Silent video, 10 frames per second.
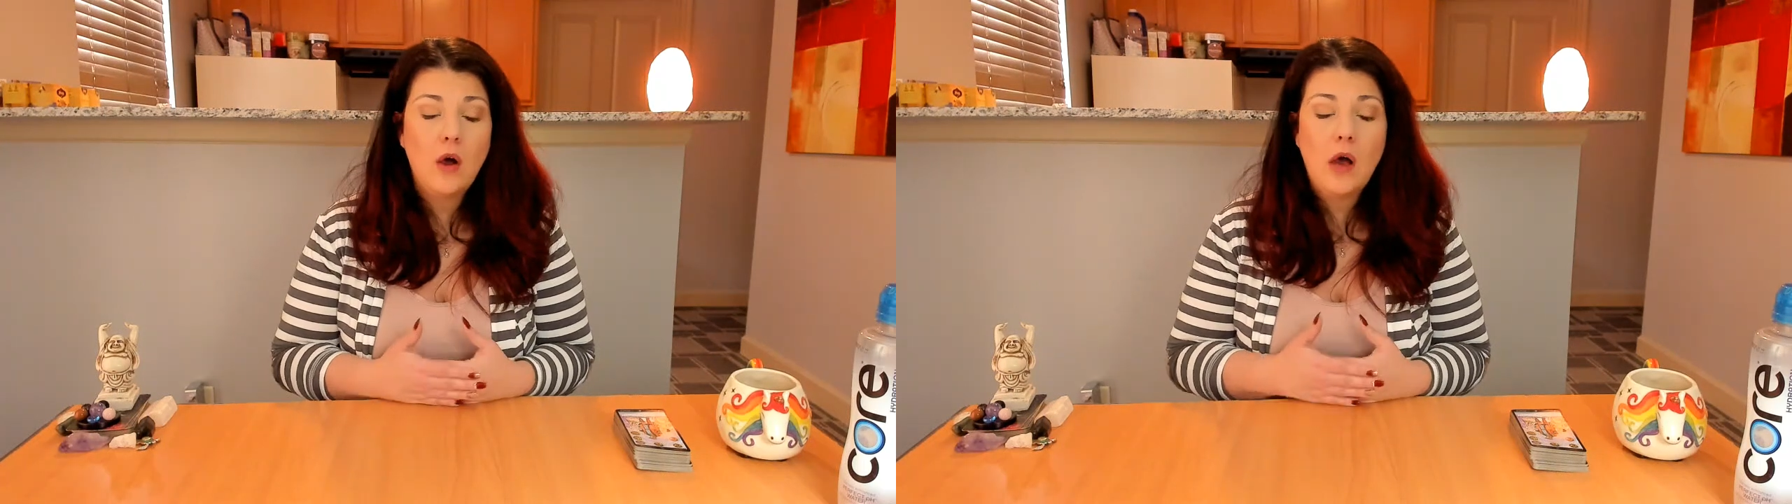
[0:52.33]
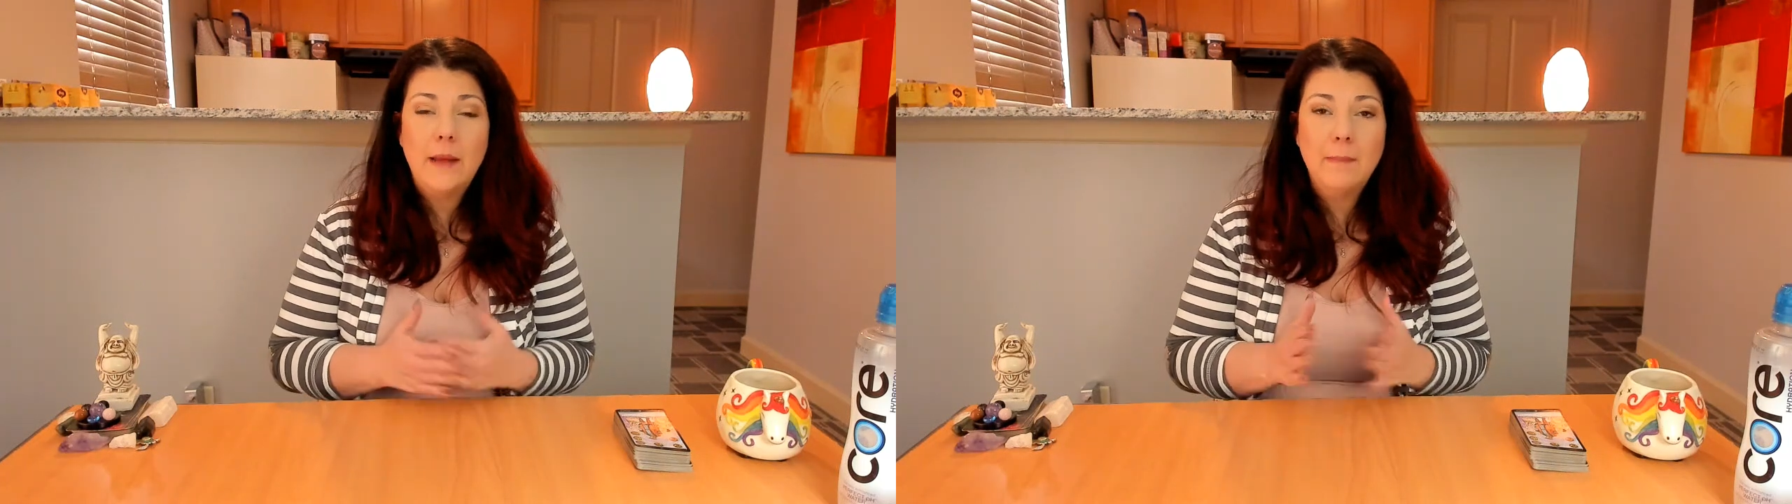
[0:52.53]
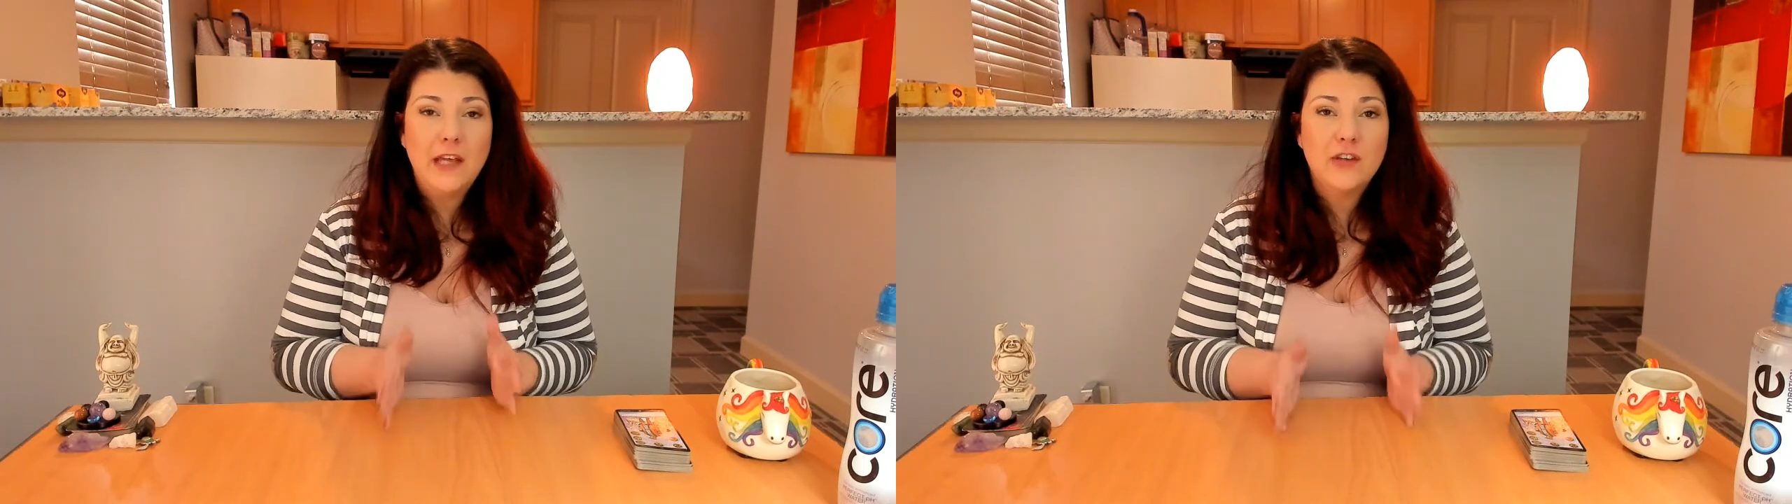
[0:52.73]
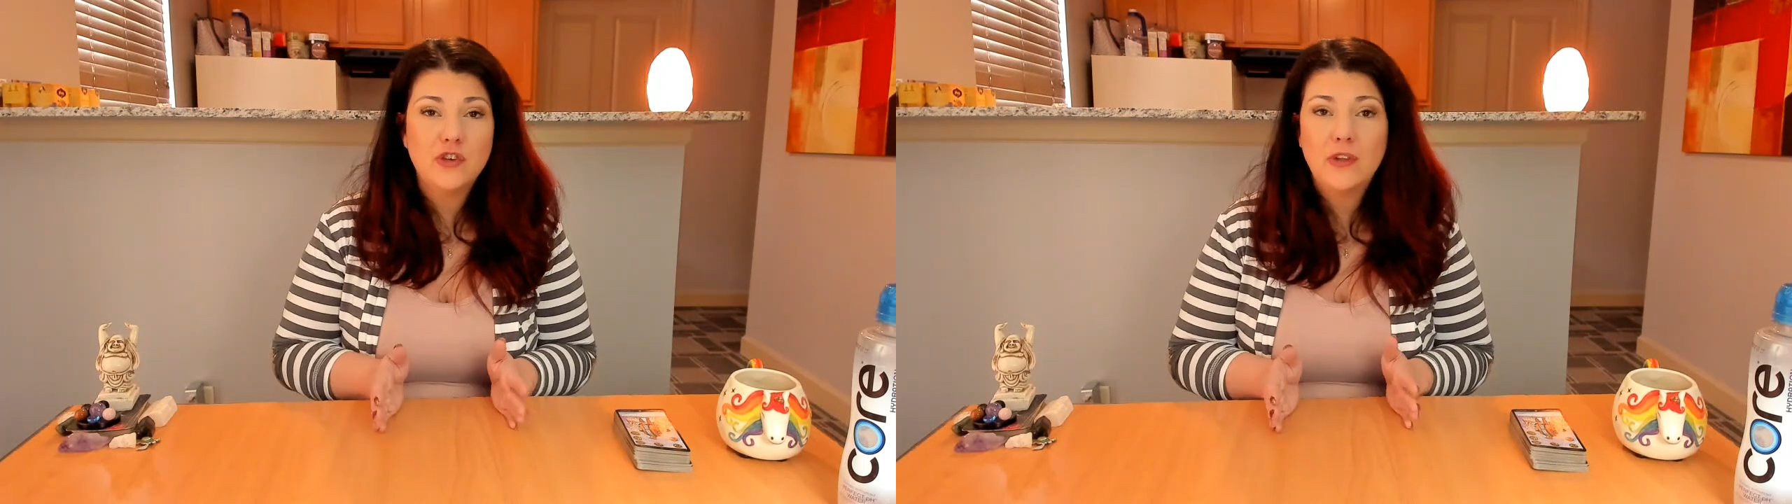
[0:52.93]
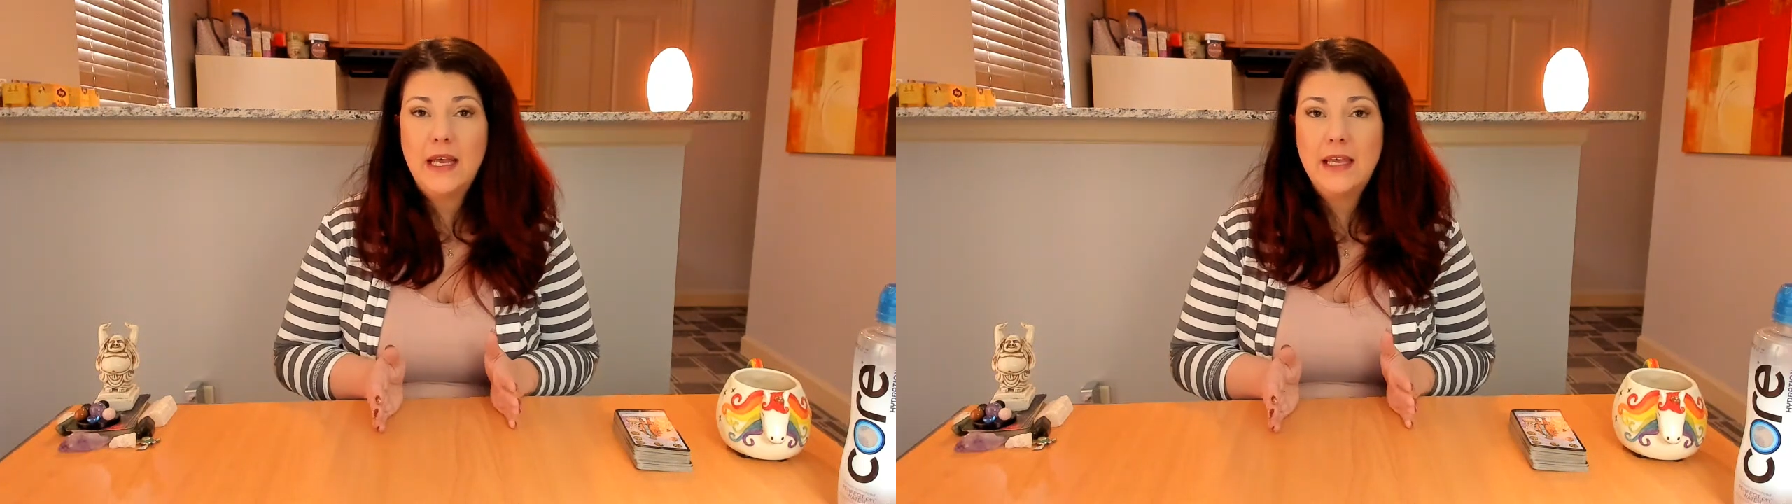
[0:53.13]
I make
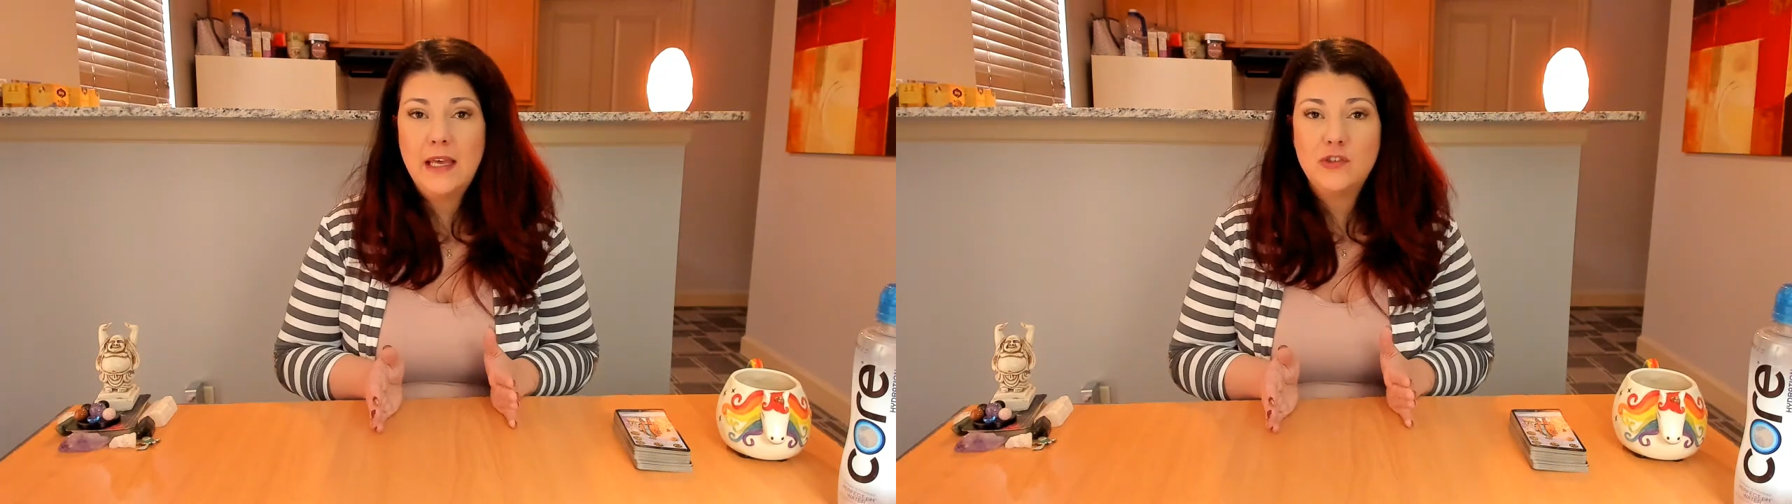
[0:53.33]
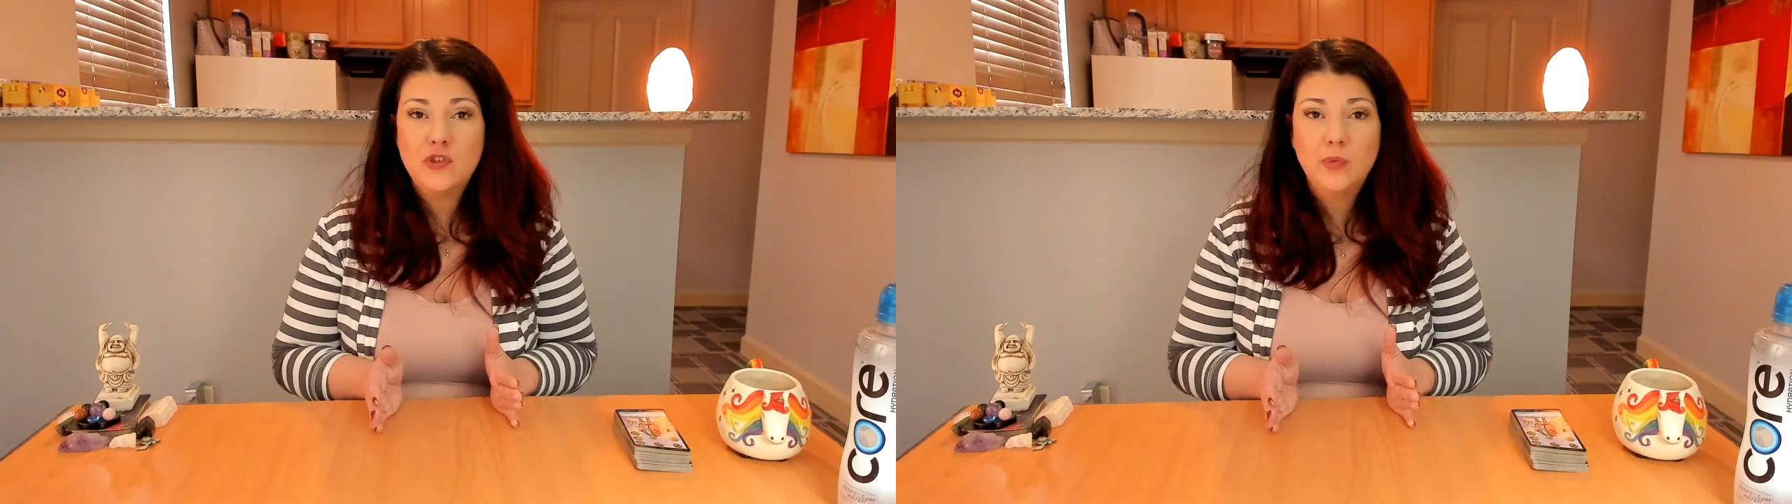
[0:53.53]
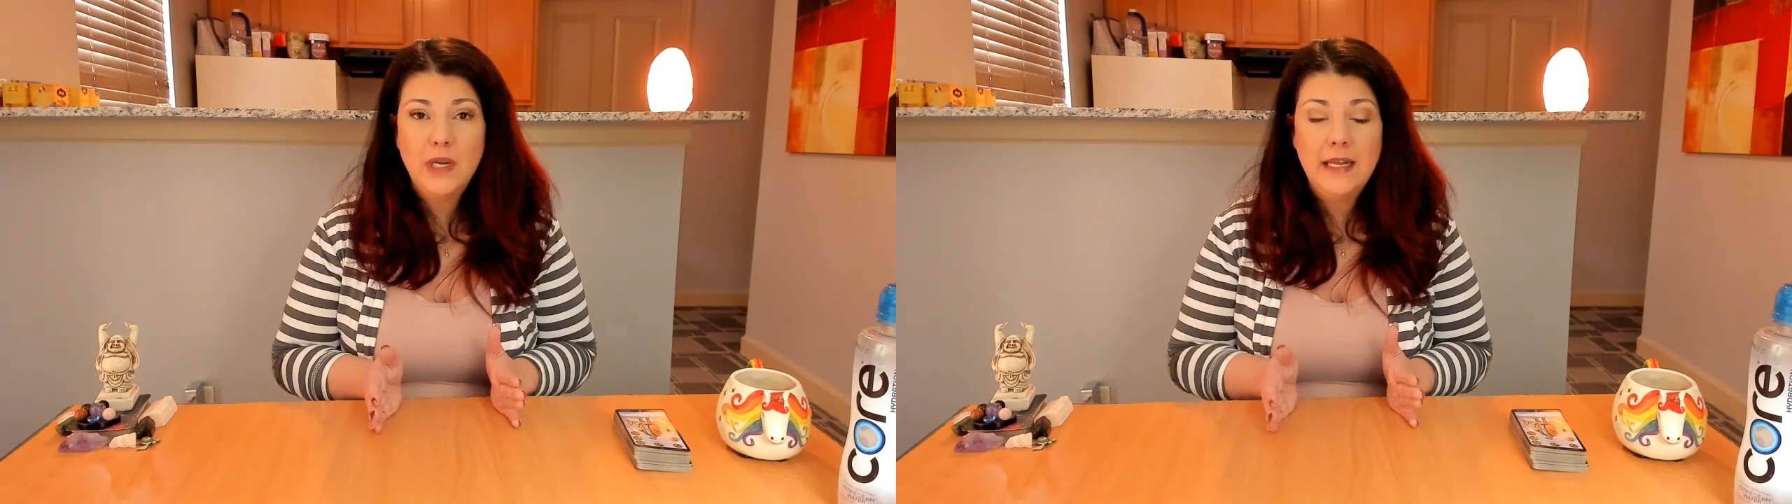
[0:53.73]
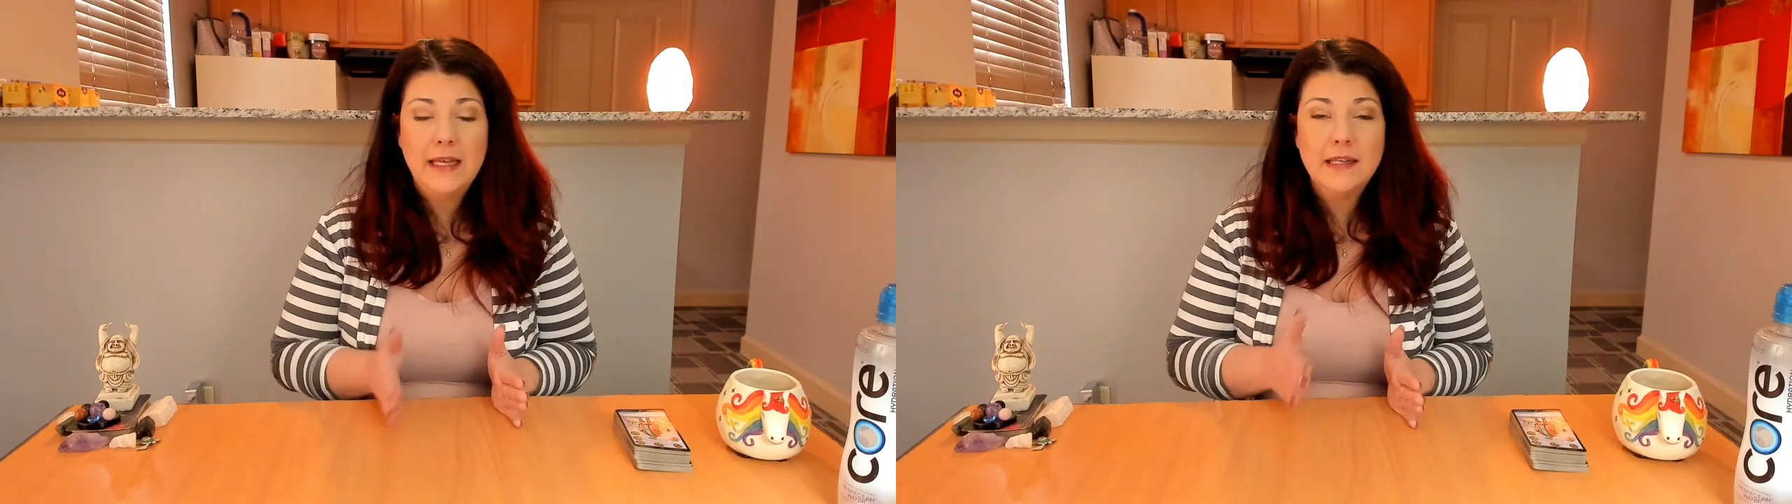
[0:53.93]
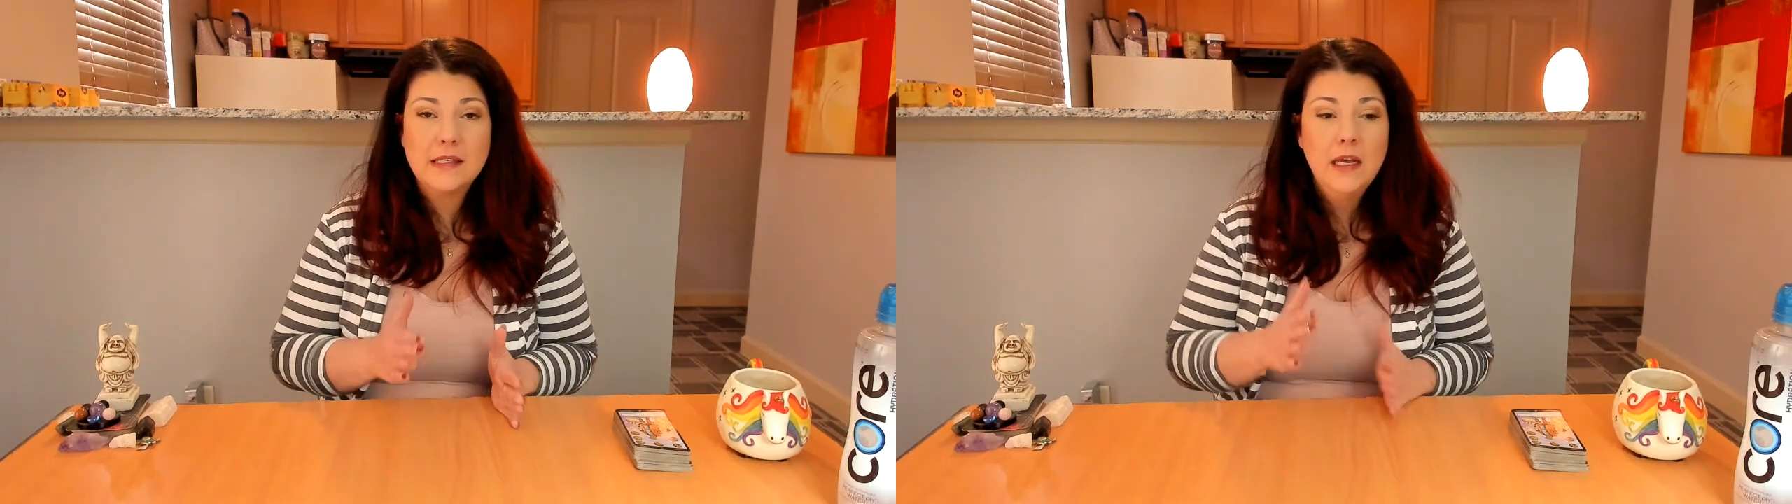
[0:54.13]
sure that I get to
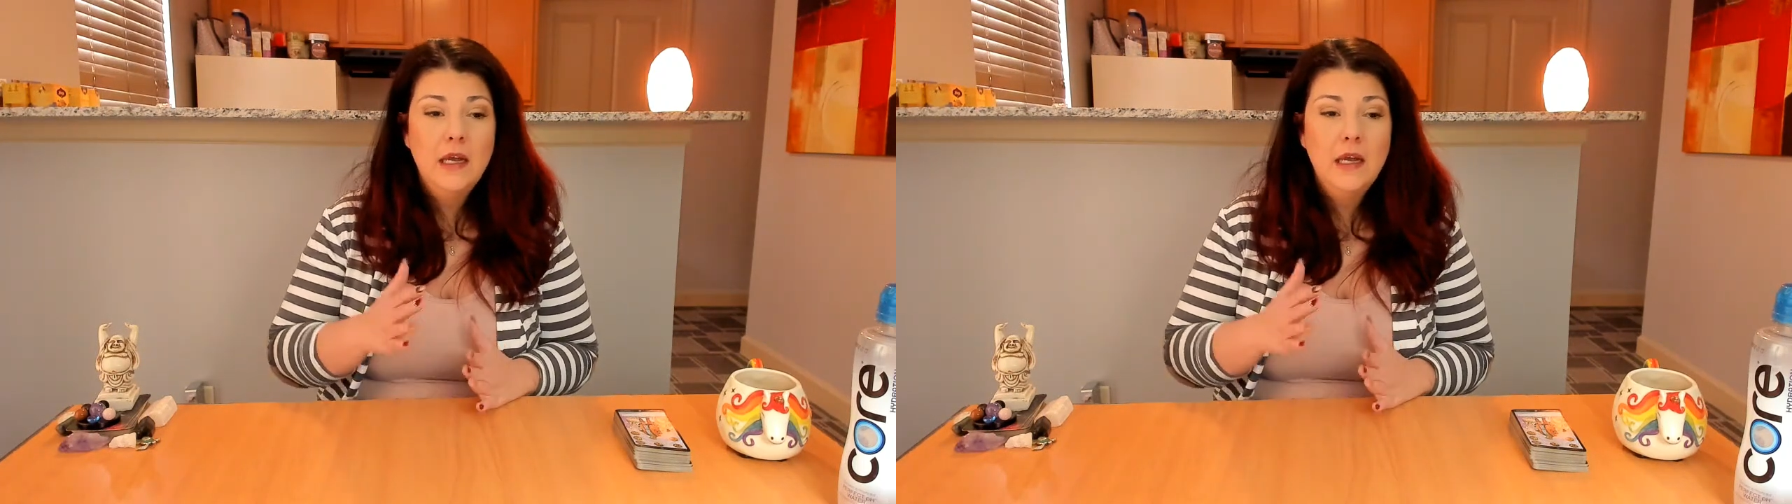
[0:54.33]
readings